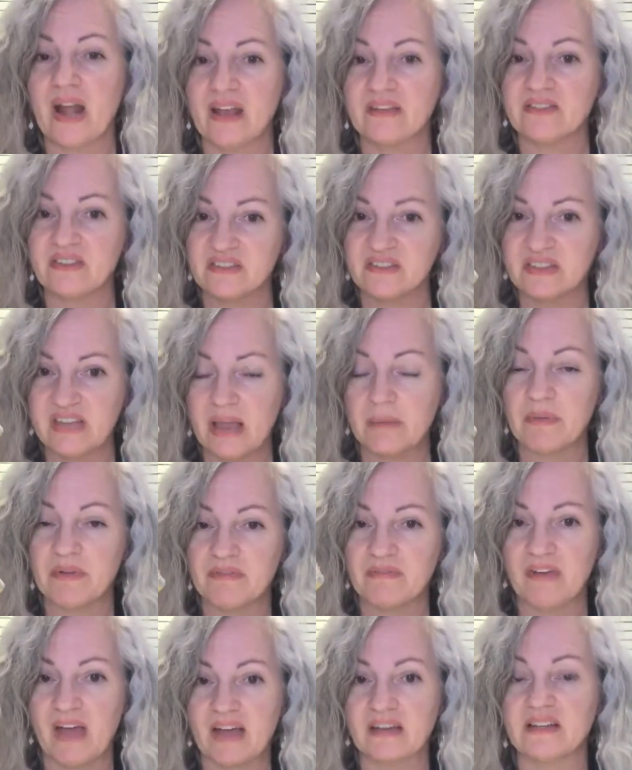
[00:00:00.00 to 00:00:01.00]
has the same
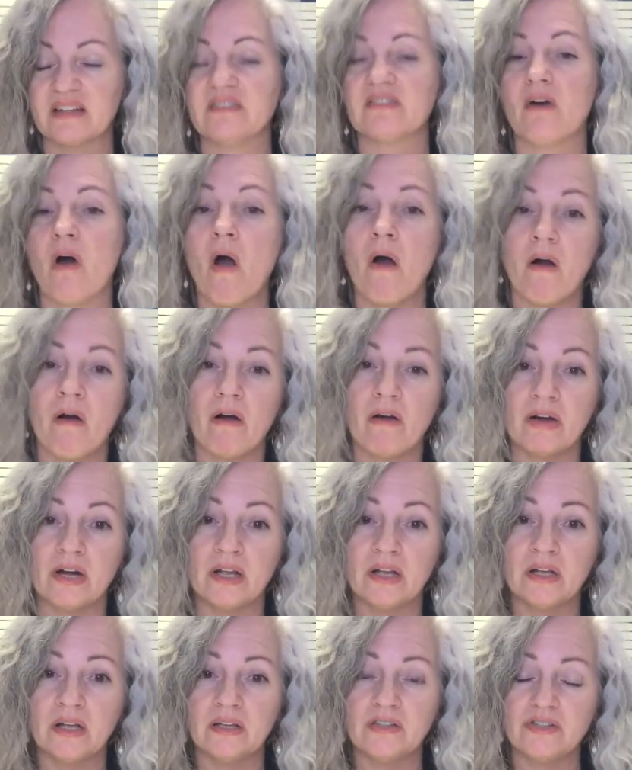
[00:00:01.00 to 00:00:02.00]
effect as a hard
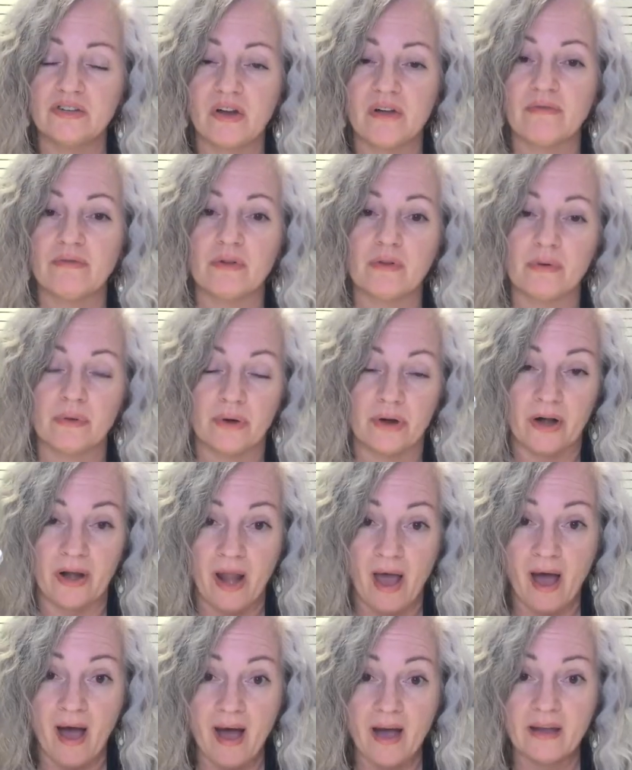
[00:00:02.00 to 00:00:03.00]
shuffle or a
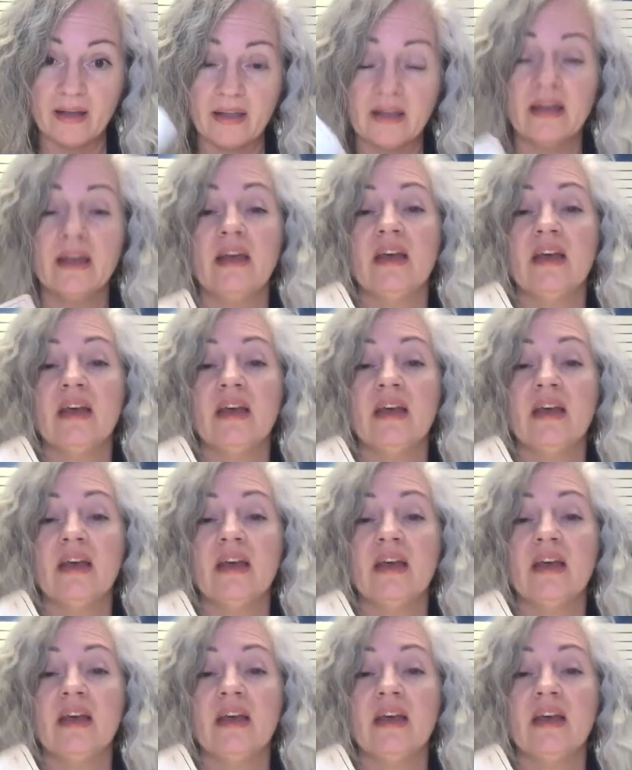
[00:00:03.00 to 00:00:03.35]
knock,